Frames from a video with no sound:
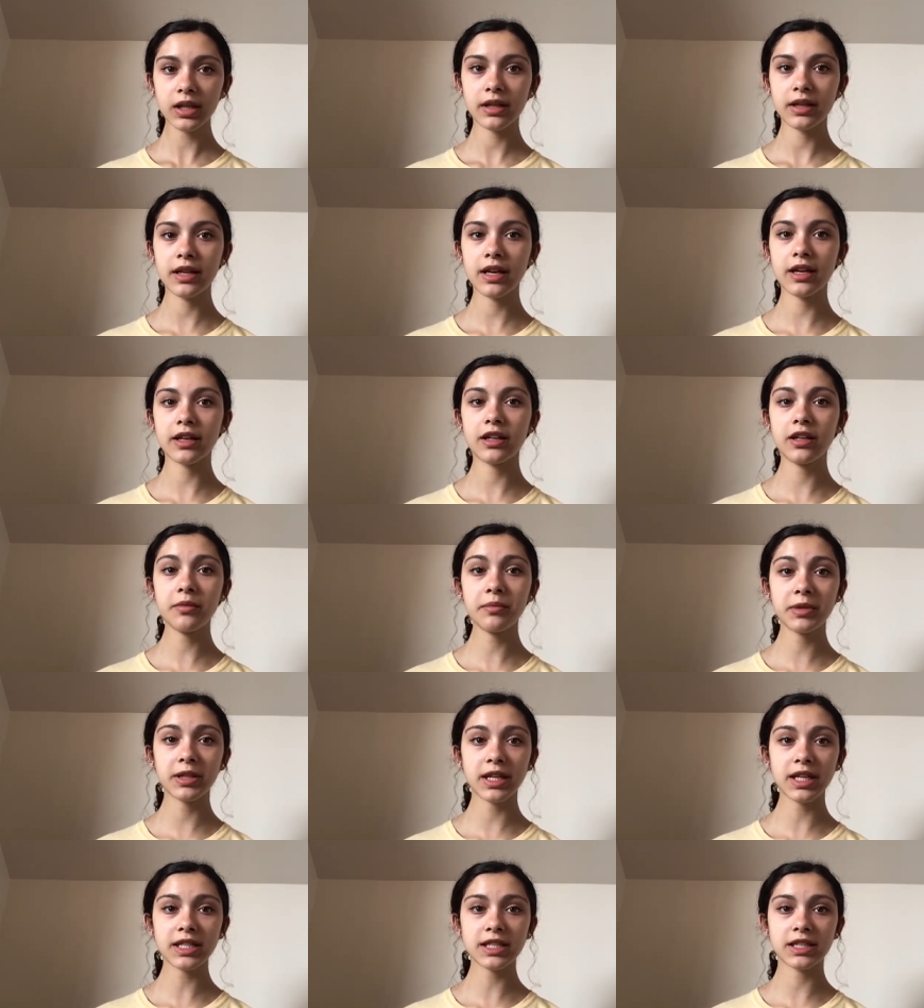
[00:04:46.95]
The
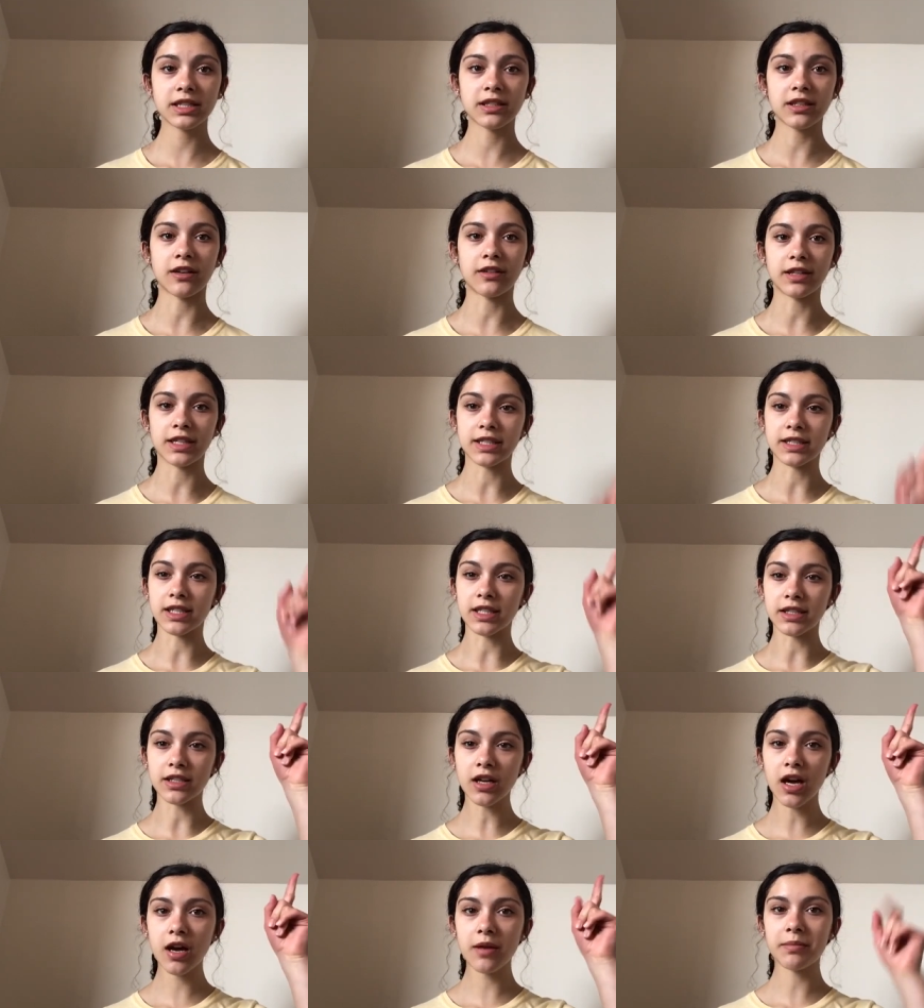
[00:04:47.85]
accumulation zone is the
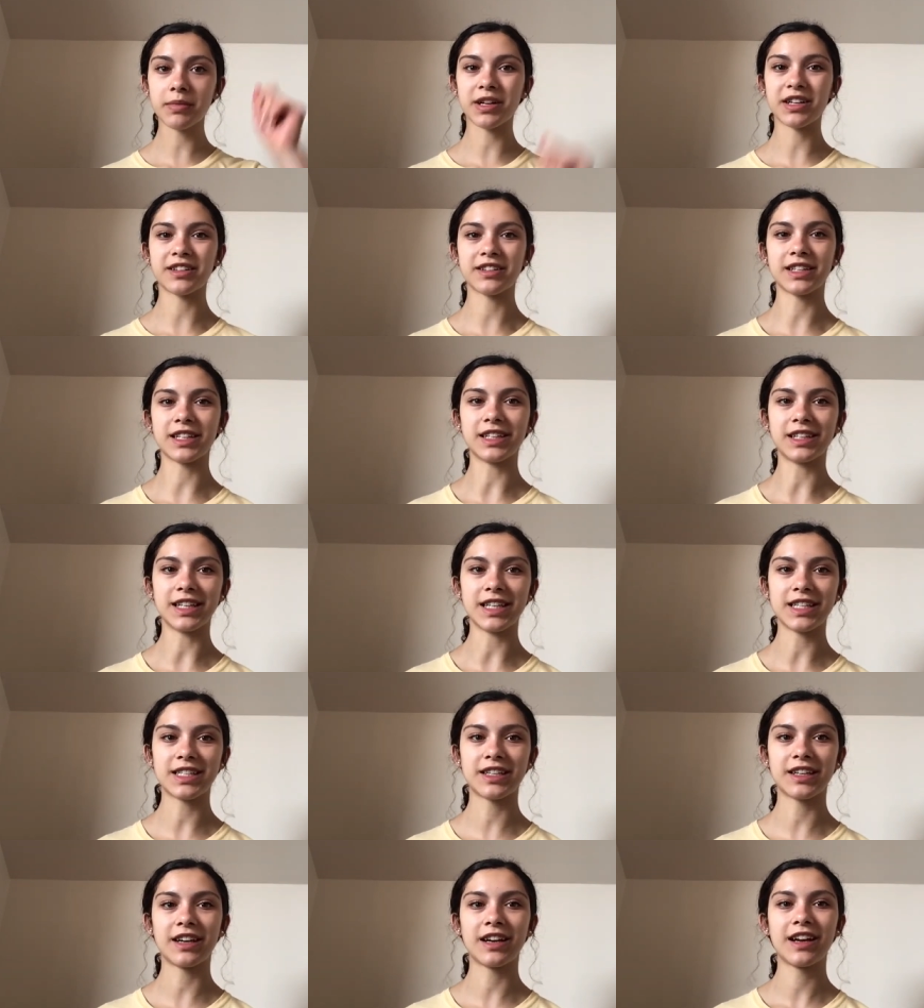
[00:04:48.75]
top part of the
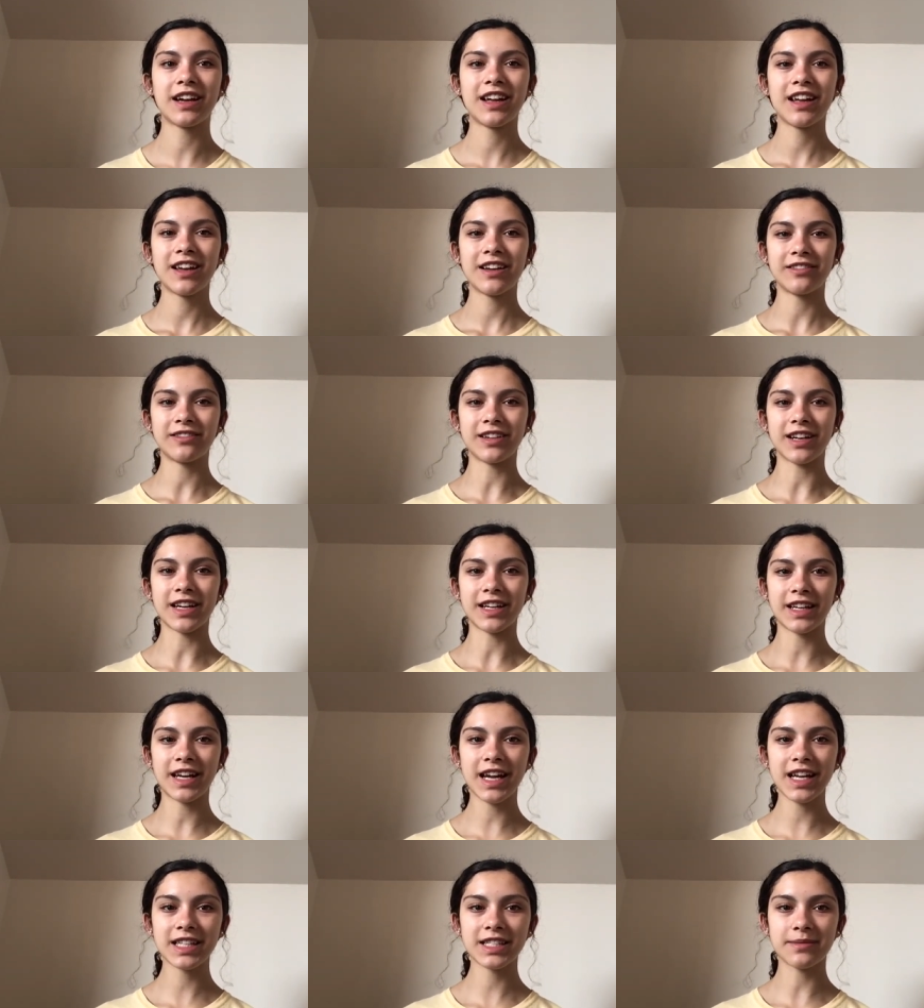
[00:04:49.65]
glacier, where it
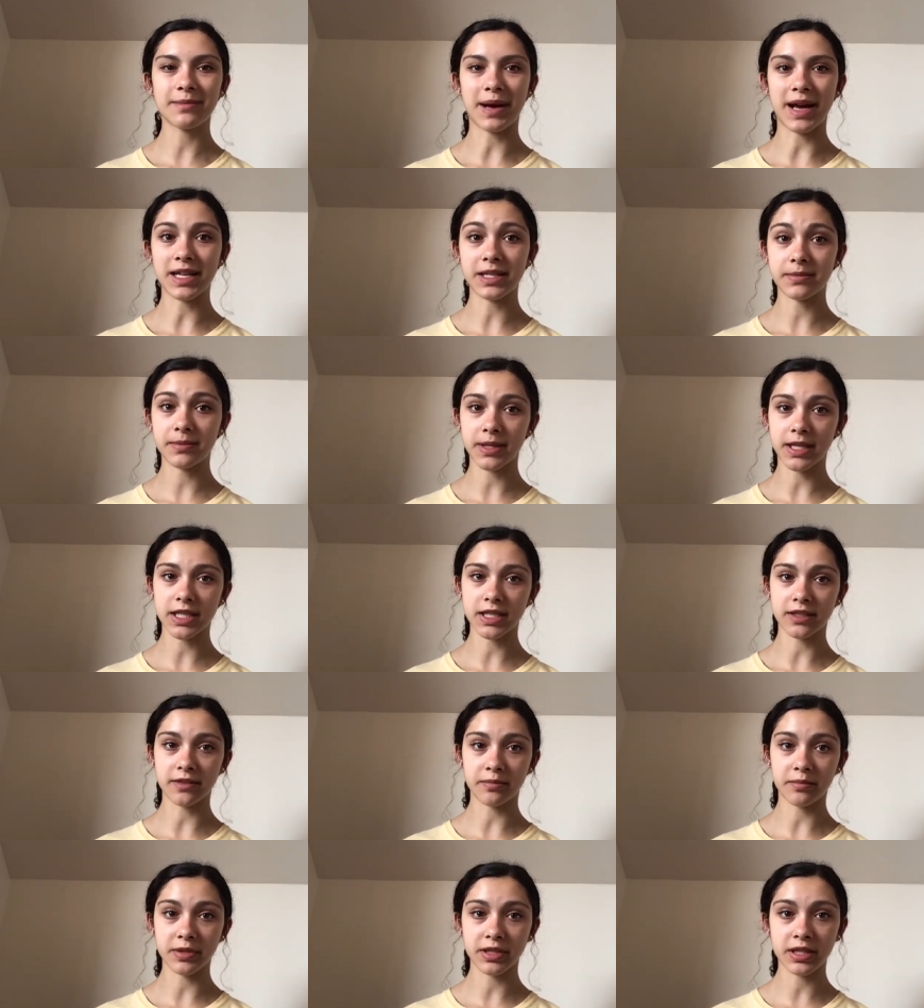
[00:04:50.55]
gains mass because
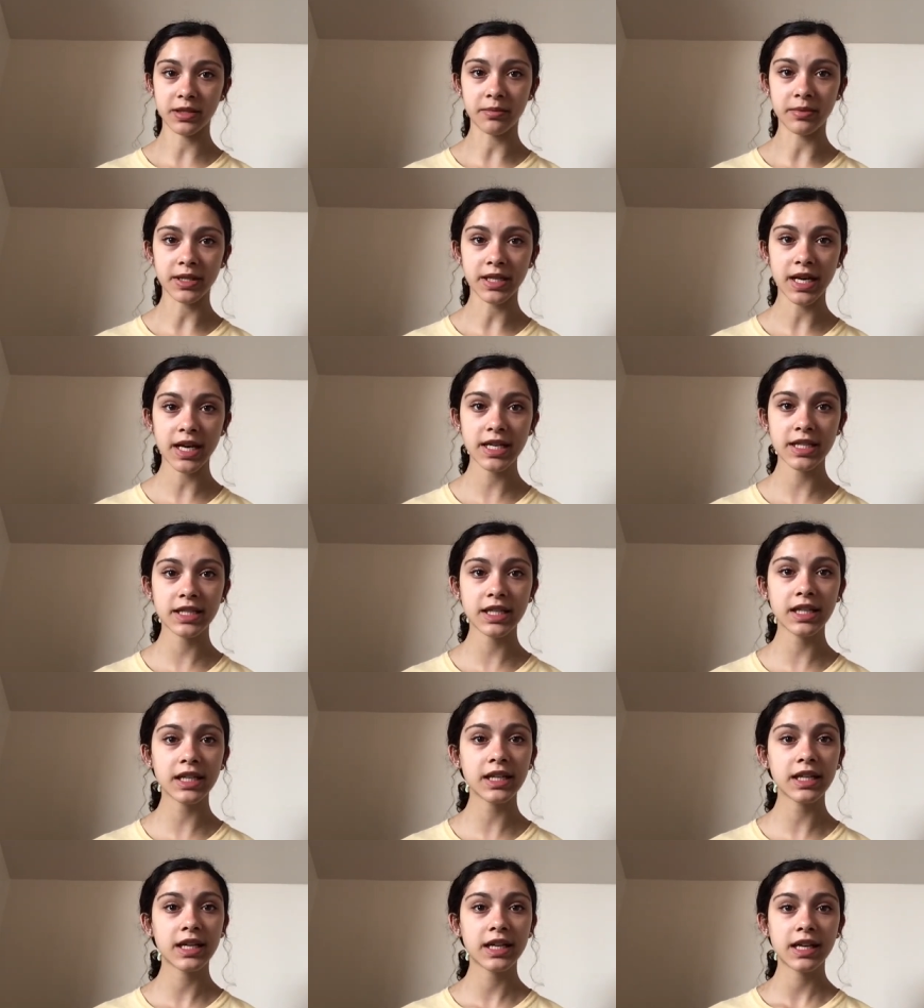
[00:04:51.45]
of
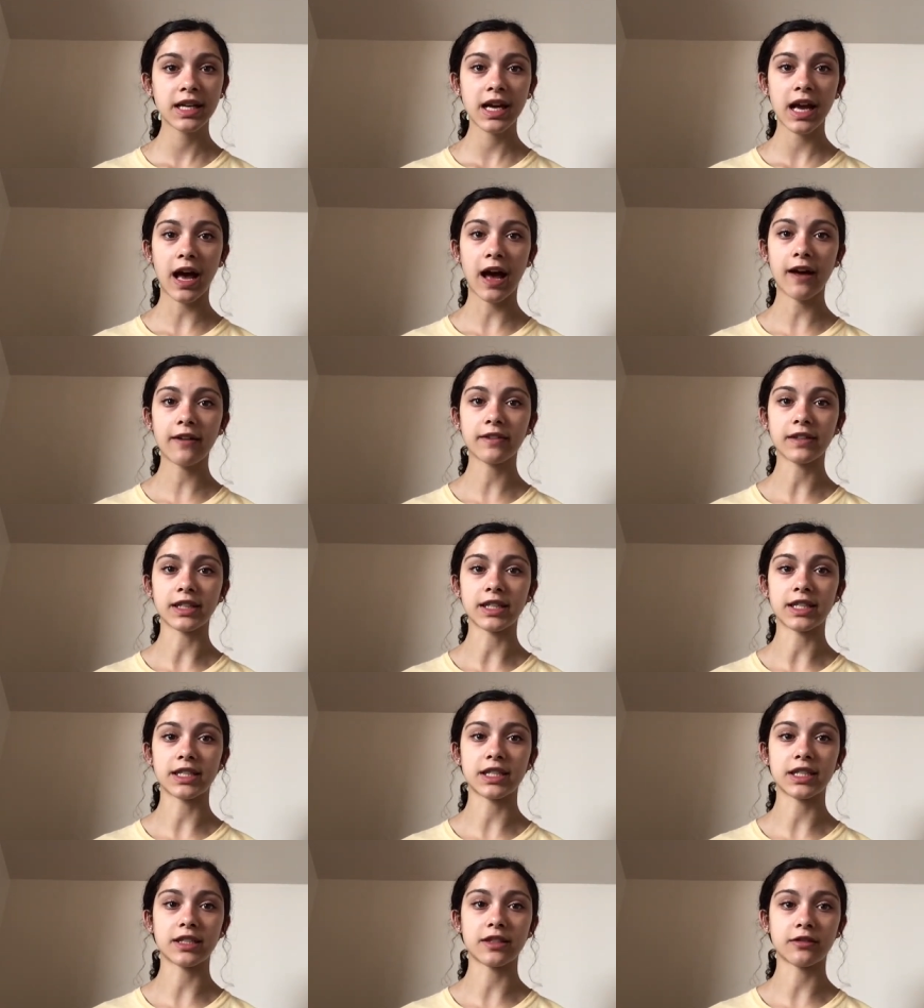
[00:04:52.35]
precipitation,
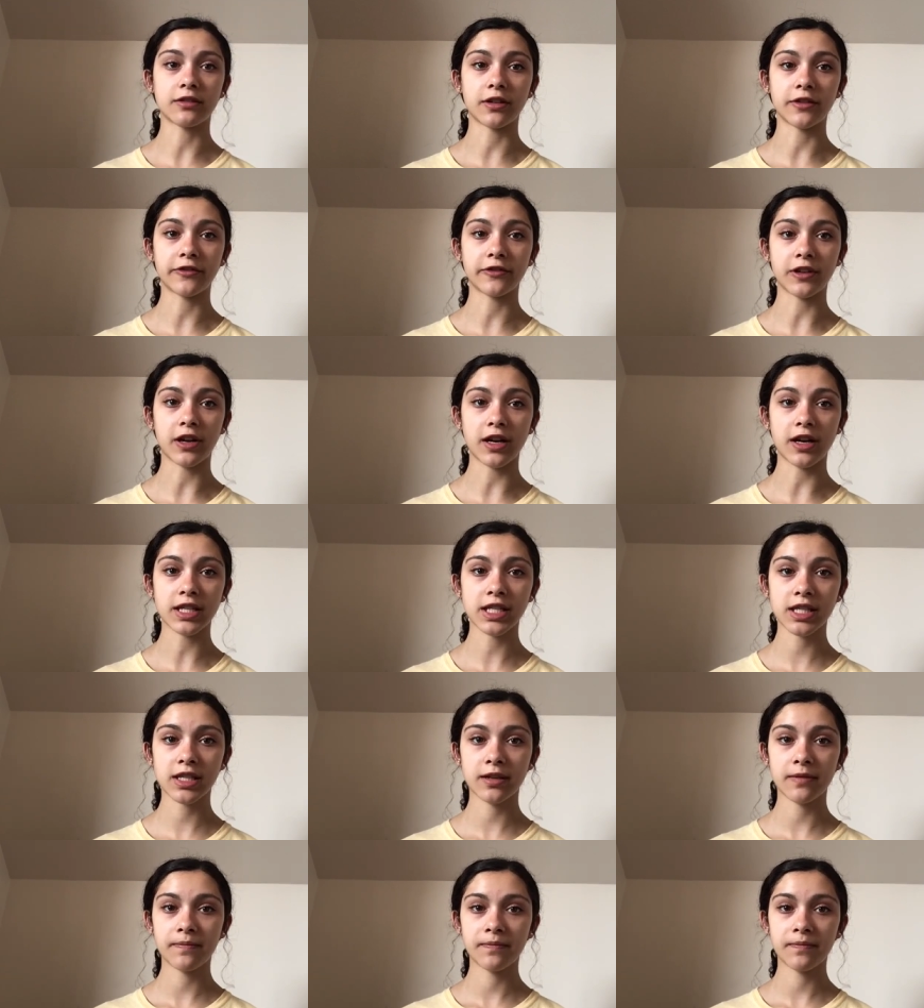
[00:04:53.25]
avalanches, or frost.